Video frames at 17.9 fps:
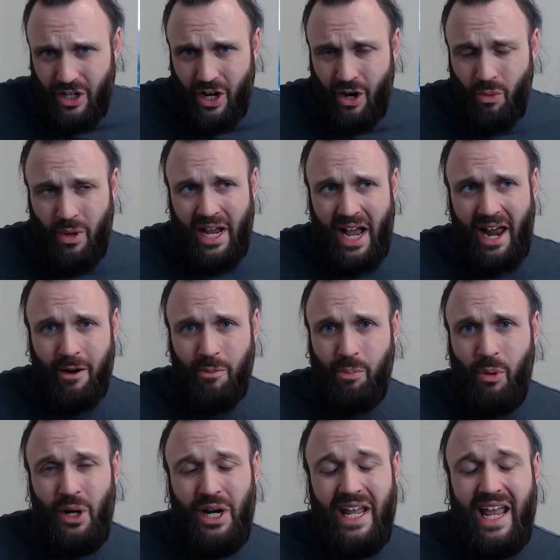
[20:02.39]
You know, we
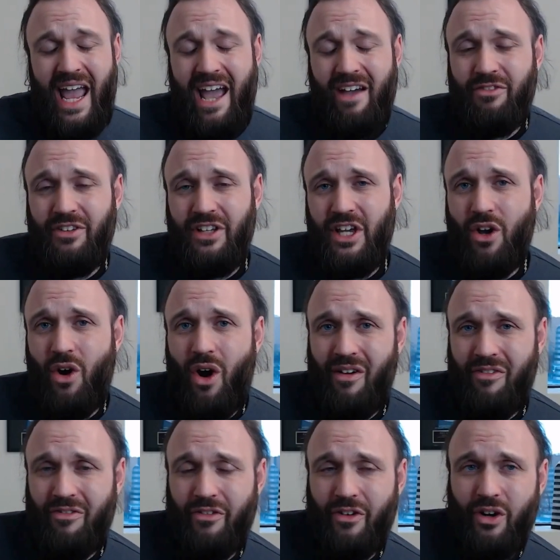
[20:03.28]
got a pretty hefty
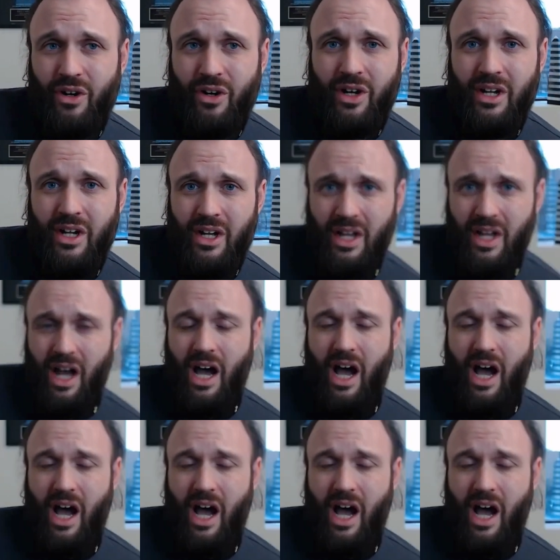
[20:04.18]
offer